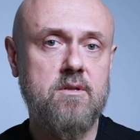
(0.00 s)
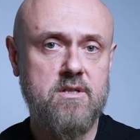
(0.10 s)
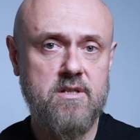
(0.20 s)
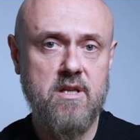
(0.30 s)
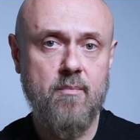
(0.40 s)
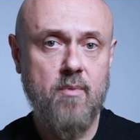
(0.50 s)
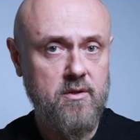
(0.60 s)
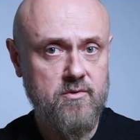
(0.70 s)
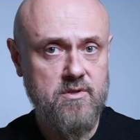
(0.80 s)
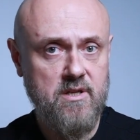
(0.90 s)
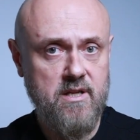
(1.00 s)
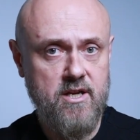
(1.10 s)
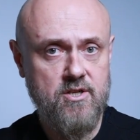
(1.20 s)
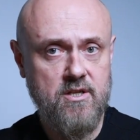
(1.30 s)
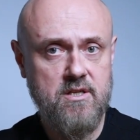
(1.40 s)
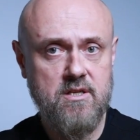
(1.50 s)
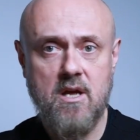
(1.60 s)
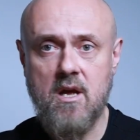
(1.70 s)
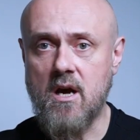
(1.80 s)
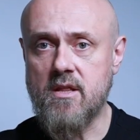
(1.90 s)
sleep hallucinations.
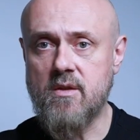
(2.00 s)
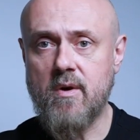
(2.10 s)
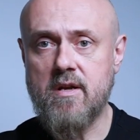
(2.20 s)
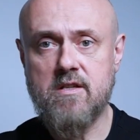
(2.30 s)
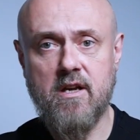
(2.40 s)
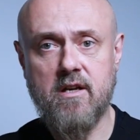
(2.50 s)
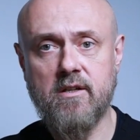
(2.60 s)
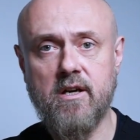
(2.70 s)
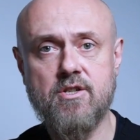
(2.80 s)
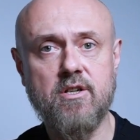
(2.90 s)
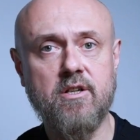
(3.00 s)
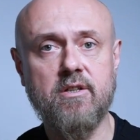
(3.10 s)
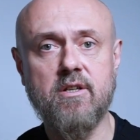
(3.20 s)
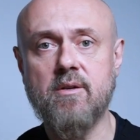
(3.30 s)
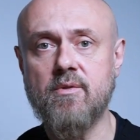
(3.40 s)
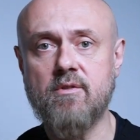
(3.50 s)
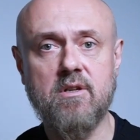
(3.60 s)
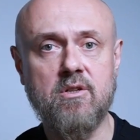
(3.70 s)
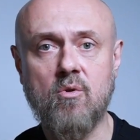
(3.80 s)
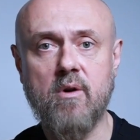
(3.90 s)
Otherwise, psychologically, there
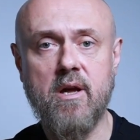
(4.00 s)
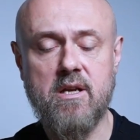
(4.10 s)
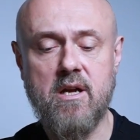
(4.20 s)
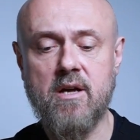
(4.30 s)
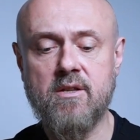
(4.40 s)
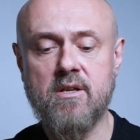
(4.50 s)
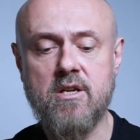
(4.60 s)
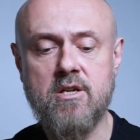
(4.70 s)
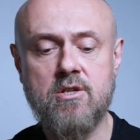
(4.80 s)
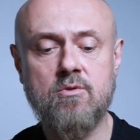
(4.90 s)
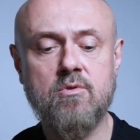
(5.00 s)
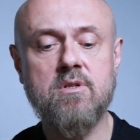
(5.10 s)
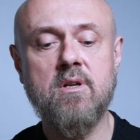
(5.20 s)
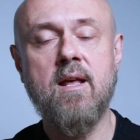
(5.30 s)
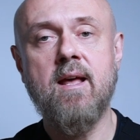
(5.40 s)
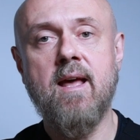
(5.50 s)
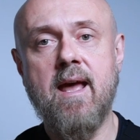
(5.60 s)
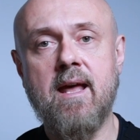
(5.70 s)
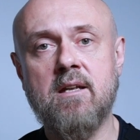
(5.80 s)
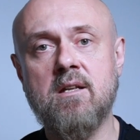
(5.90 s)
are no any other issues,
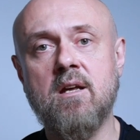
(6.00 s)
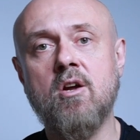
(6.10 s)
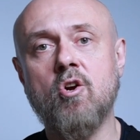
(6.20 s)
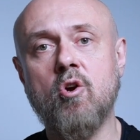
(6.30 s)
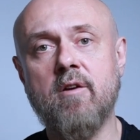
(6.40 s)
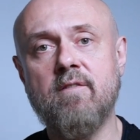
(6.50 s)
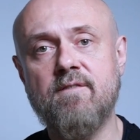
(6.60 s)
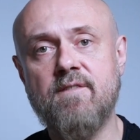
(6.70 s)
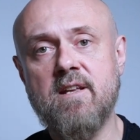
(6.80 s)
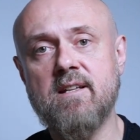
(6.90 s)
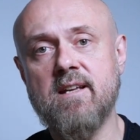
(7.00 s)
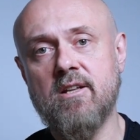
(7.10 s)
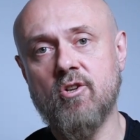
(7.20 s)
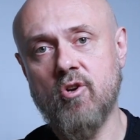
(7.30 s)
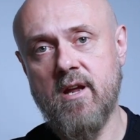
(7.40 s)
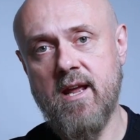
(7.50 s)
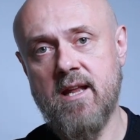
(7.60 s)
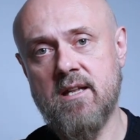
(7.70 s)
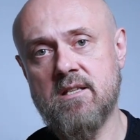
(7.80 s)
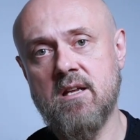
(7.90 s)
and her feet and her
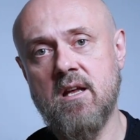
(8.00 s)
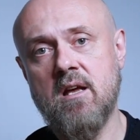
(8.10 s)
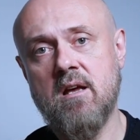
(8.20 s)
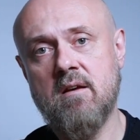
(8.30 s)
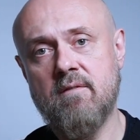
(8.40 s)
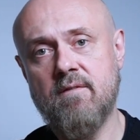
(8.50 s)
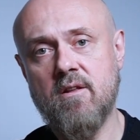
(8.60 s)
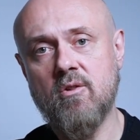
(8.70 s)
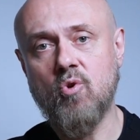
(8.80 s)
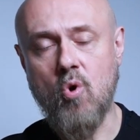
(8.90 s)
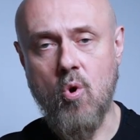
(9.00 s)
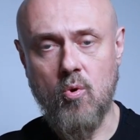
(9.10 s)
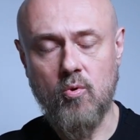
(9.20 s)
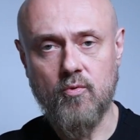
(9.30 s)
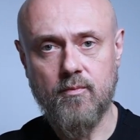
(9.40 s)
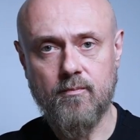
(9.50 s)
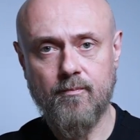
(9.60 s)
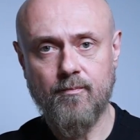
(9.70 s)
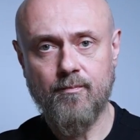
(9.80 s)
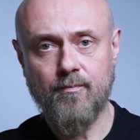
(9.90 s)
hands feel cold.
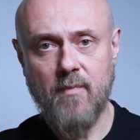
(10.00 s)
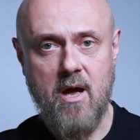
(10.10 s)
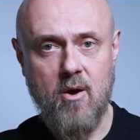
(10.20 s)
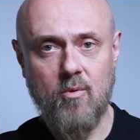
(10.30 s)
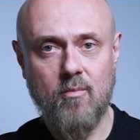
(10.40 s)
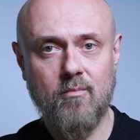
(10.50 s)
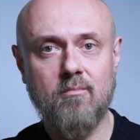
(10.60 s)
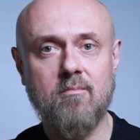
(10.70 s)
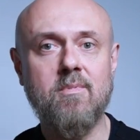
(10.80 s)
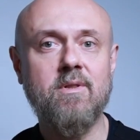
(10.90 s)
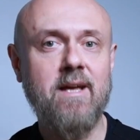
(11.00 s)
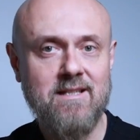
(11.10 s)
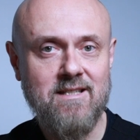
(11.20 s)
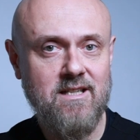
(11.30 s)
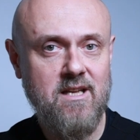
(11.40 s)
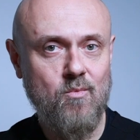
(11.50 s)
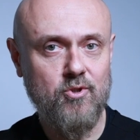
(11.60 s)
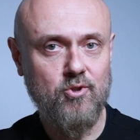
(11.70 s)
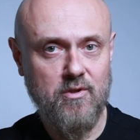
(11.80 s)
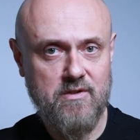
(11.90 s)
Now, let's see
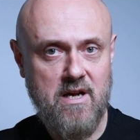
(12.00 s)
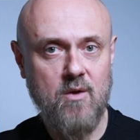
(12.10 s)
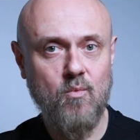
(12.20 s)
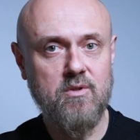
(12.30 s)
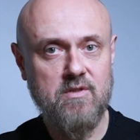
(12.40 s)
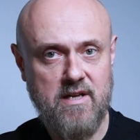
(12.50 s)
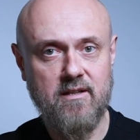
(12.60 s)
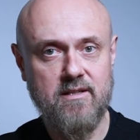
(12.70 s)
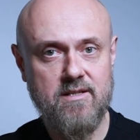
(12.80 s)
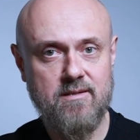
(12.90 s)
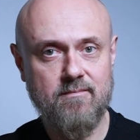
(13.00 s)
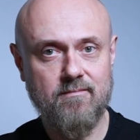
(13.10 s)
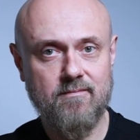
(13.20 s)
what her tongue would tell us.